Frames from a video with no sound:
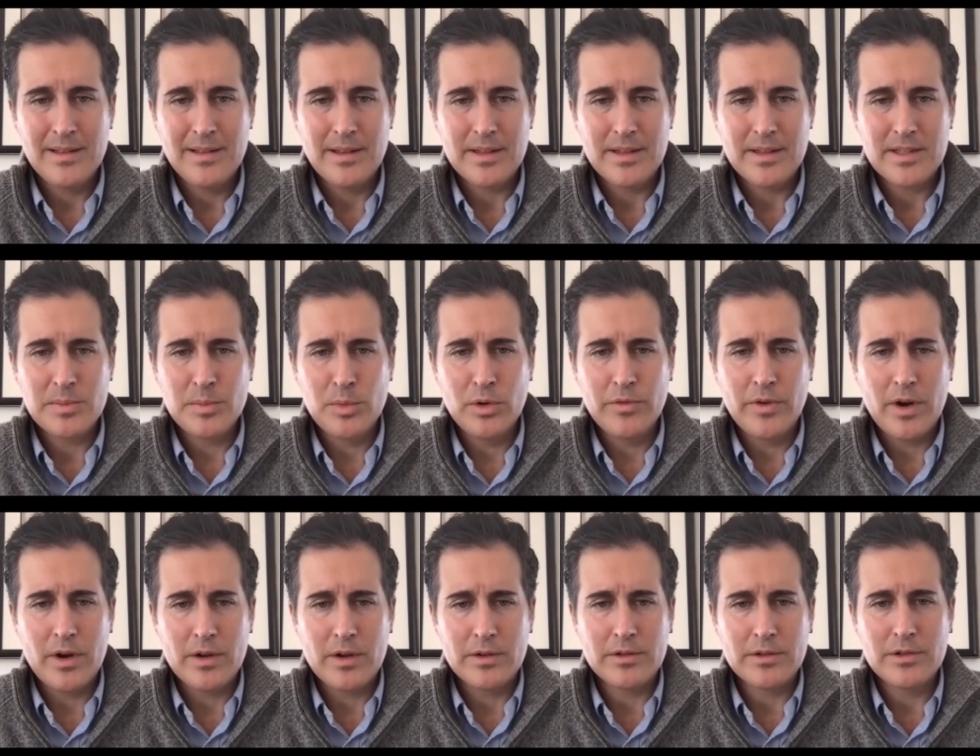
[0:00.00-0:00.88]
Let's move
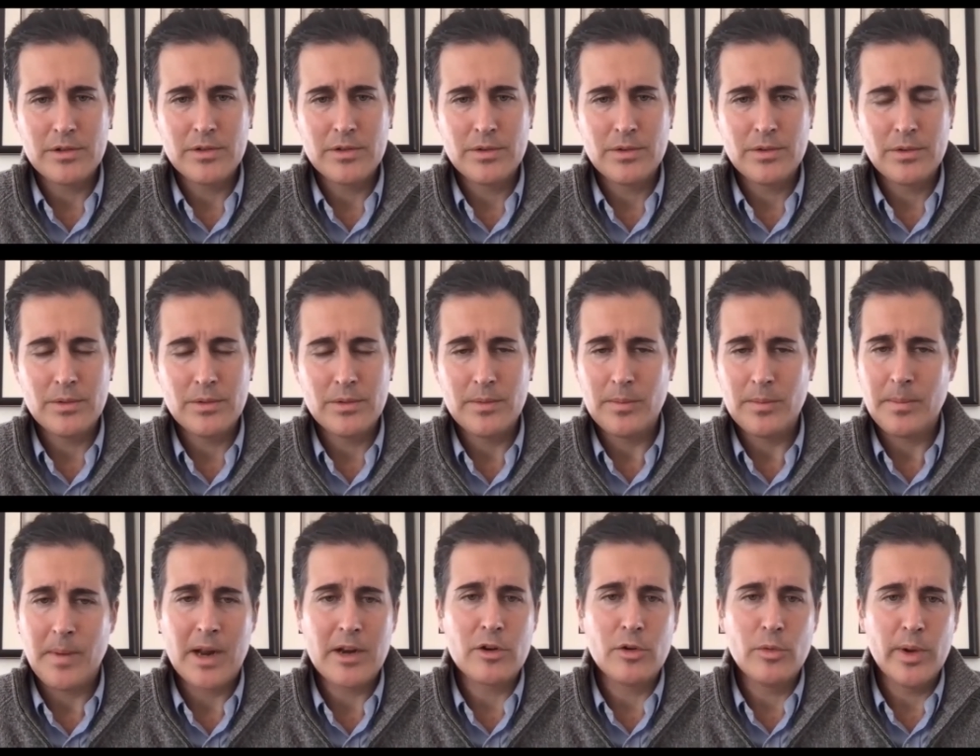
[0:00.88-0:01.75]
on to
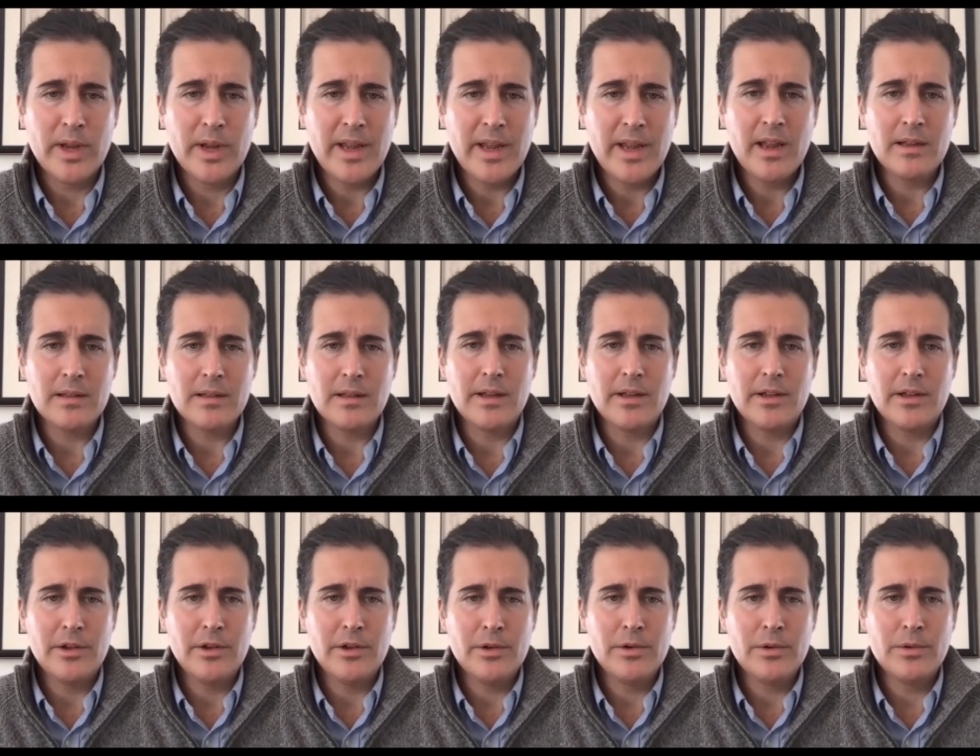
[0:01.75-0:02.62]
Michael. We can't let
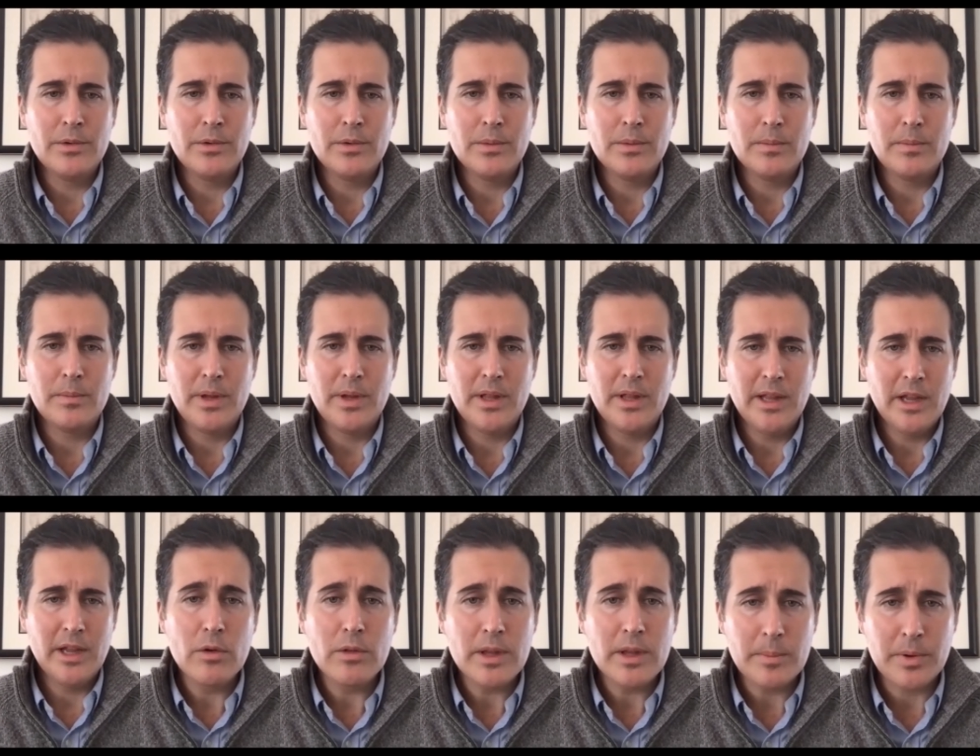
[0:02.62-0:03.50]
you be the
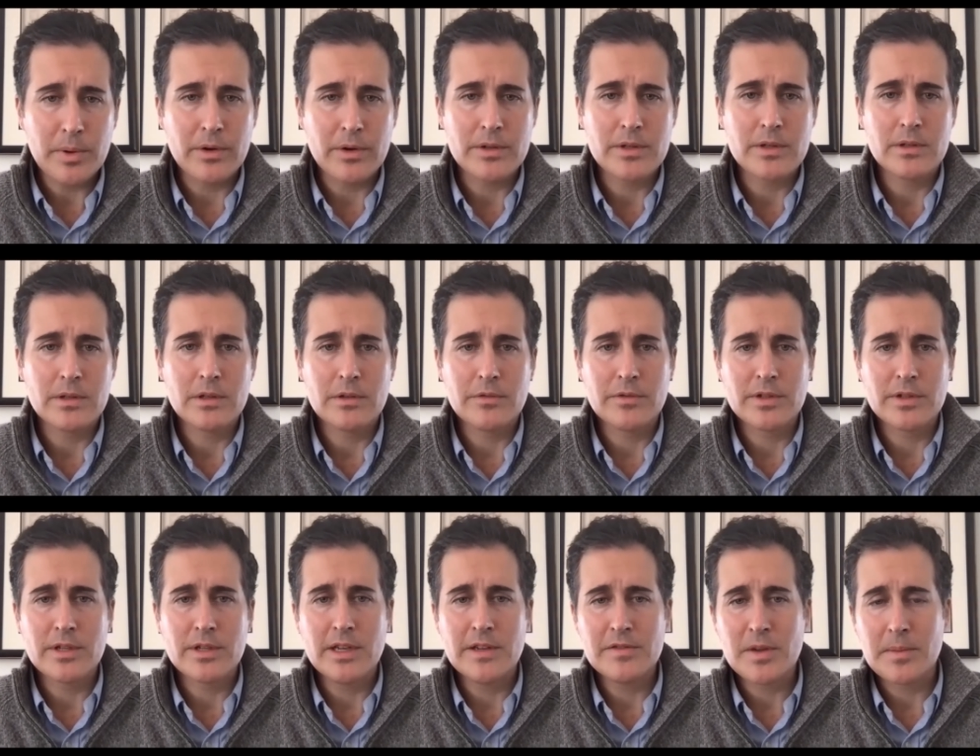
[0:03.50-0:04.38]
only person to
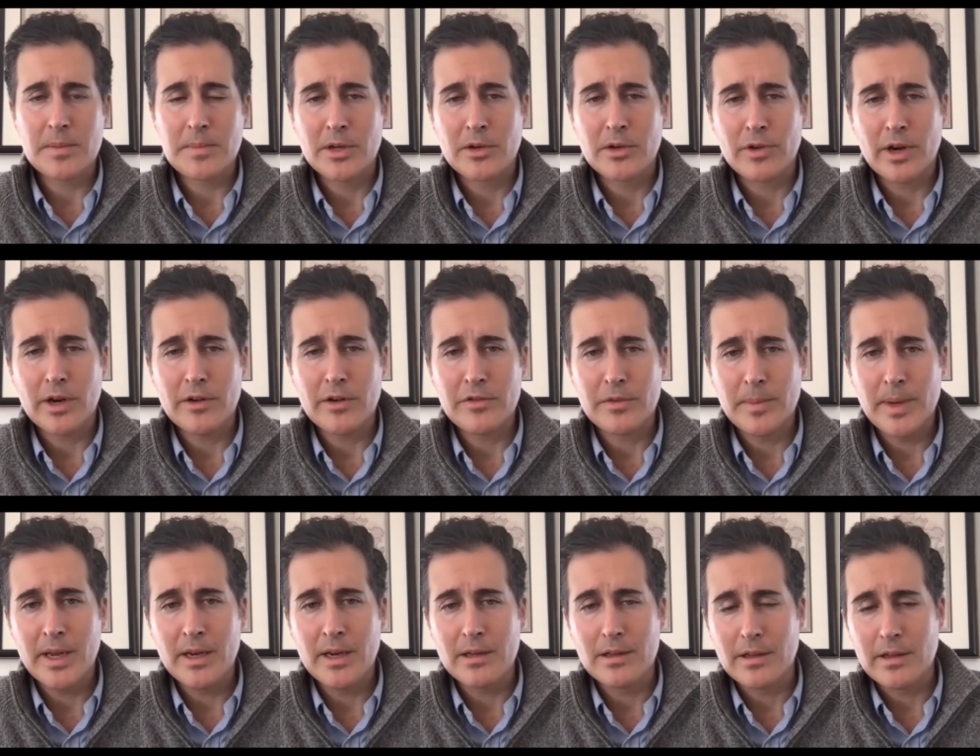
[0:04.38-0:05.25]
receive something great from
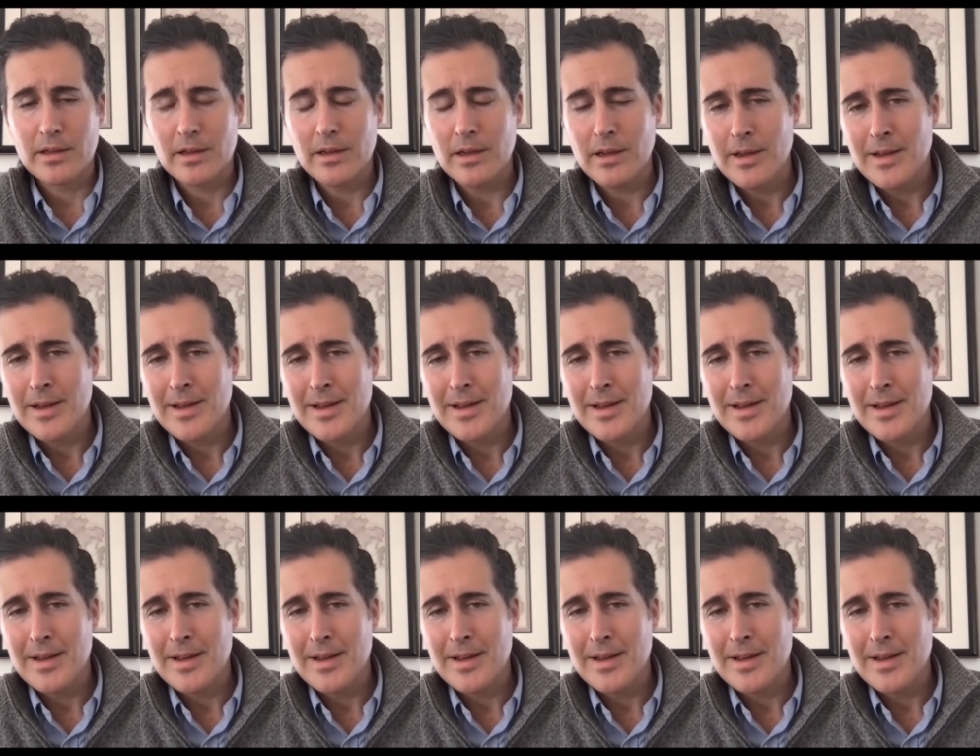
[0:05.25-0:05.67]
Eataly.